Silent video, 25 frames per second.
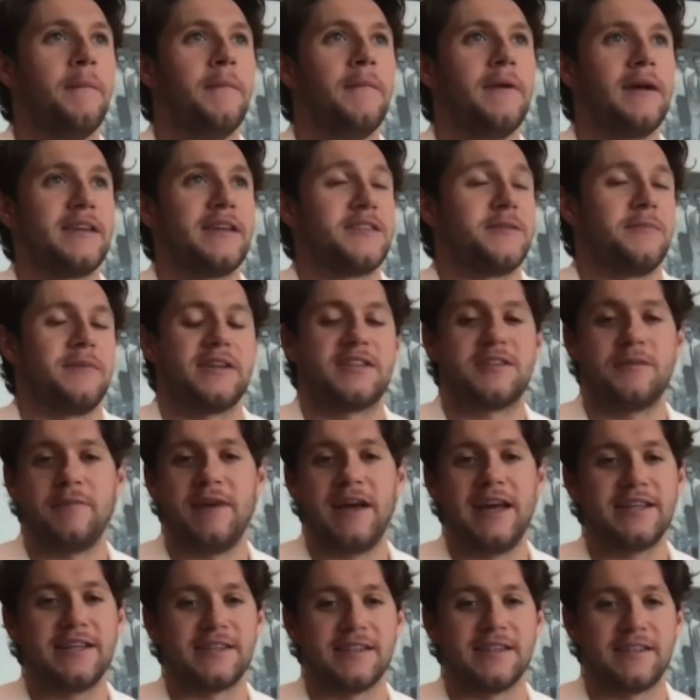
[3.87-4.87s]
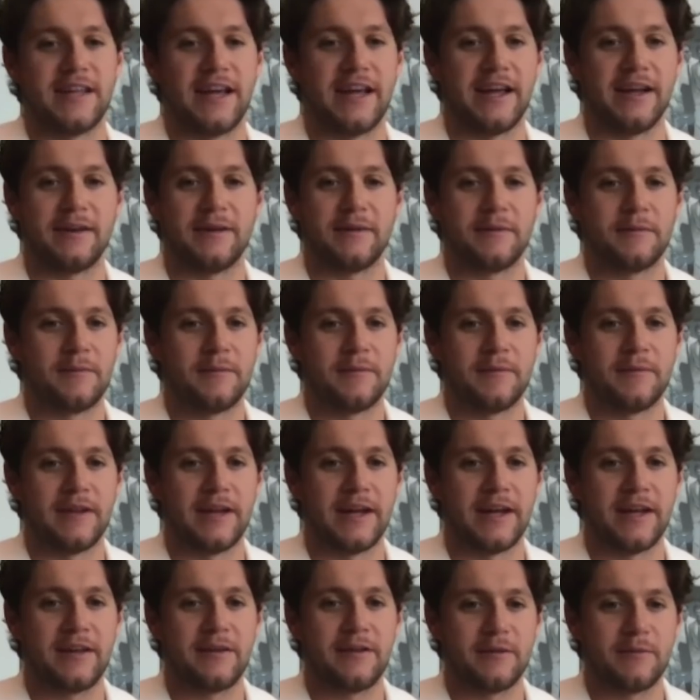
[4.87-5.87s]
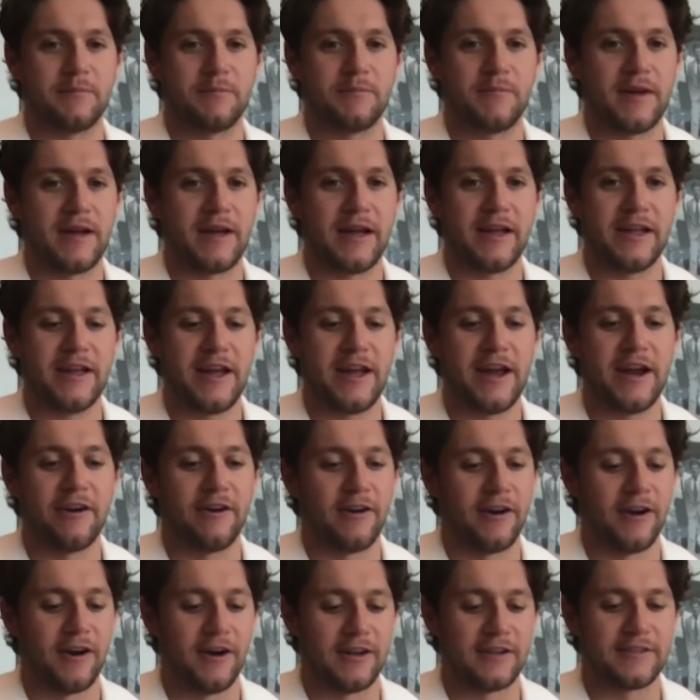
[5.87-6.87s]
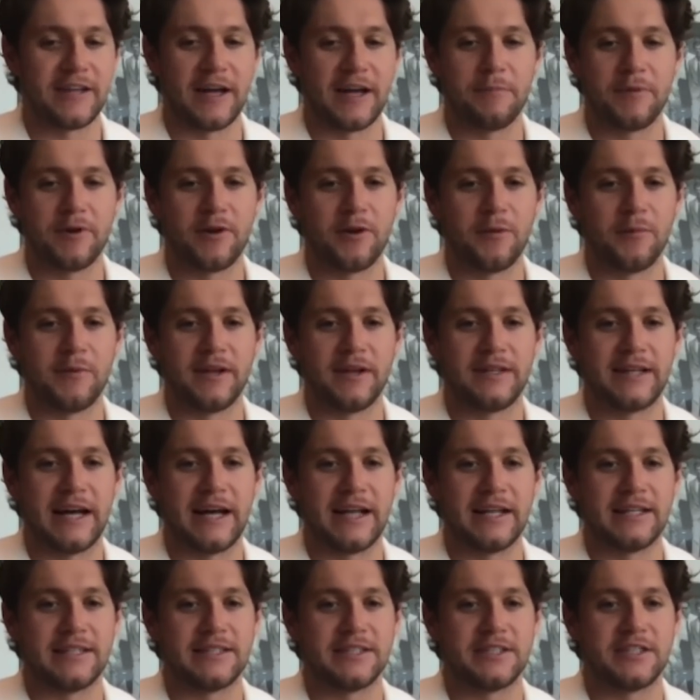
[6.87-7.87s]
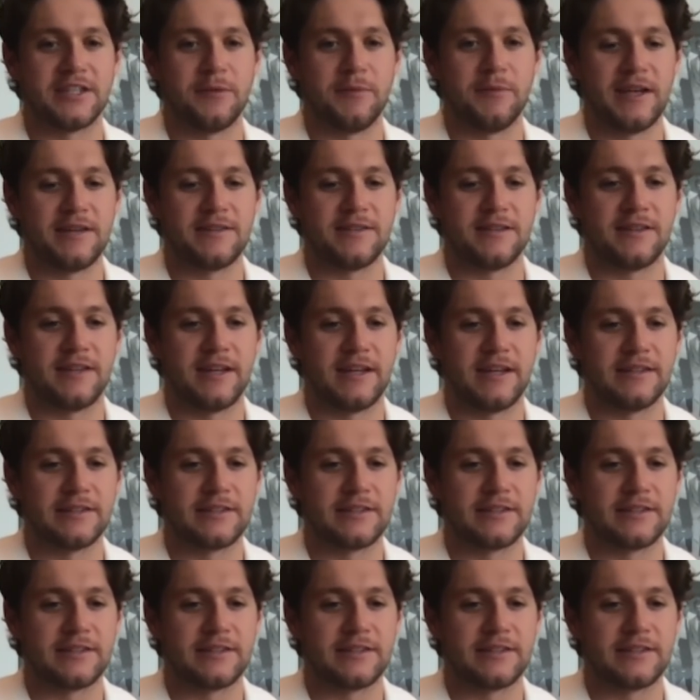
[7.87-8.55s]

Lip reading: It's an amazing thing. Like, you hear it all the time. Becoming a dad is such an amazing thing.